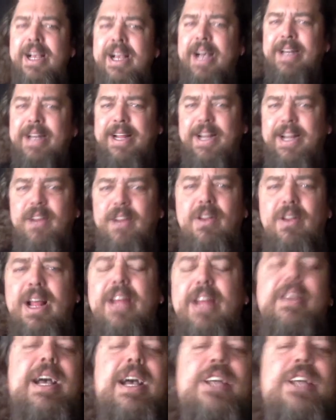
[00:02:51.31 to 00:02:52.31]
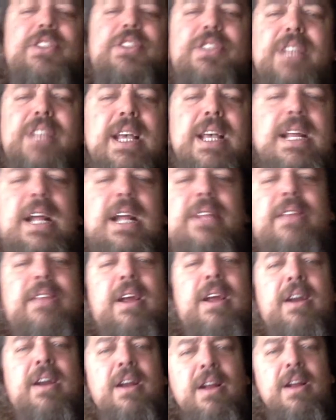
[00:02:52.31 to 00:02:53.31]
And I know a lot of you guys are saying out
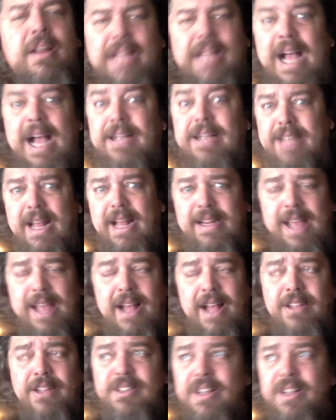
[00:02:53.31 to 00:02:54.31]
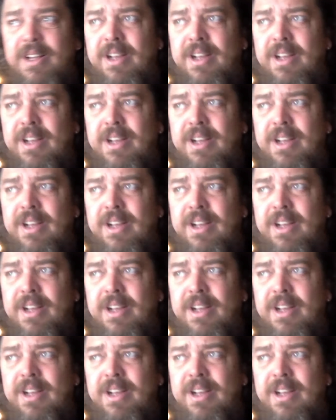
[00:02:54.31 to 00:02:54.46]
there, guys and gals,